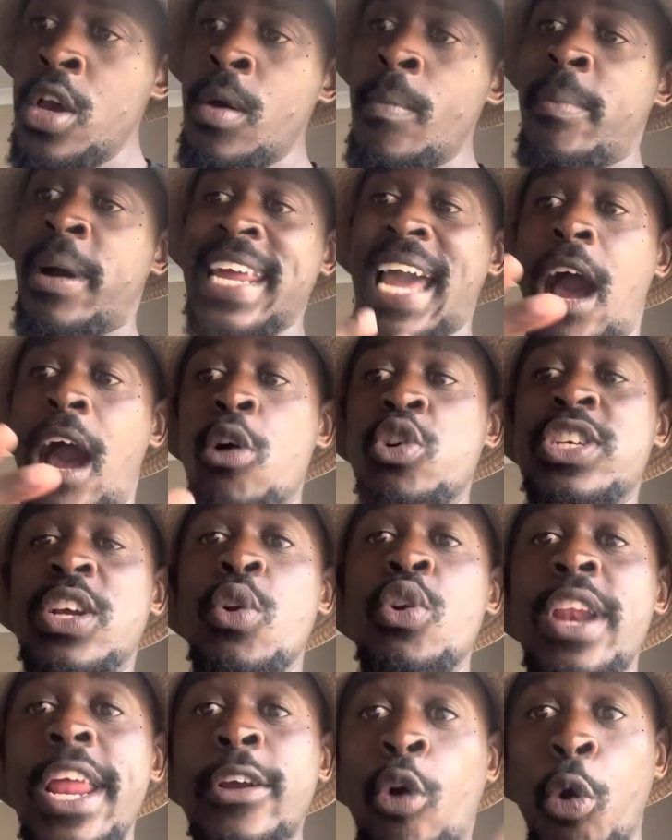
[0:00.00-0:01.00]
But they also
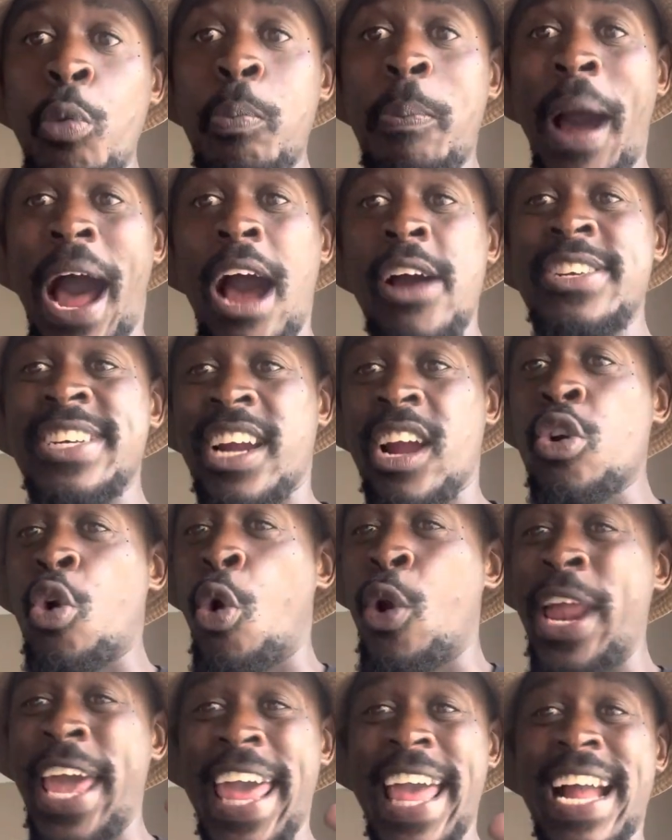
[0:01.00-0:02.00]
like gold pouch, I can
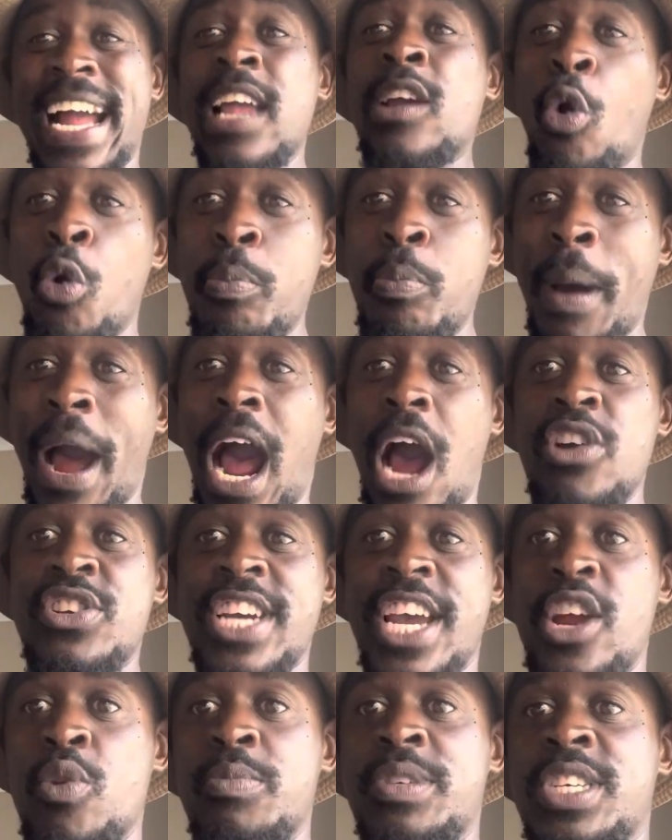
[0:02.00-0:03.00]
call hang, I gold pouch,
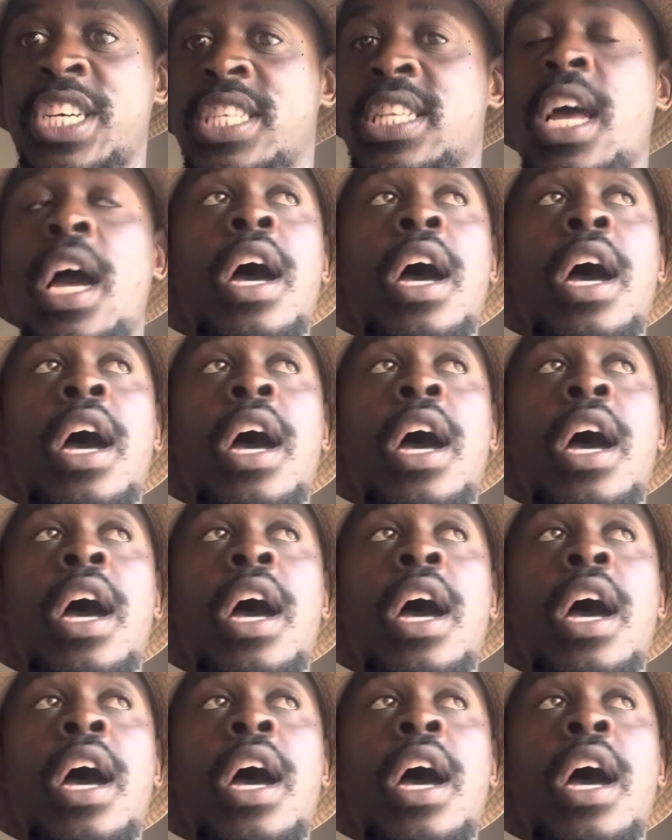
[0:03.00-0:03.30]
I don't cheat.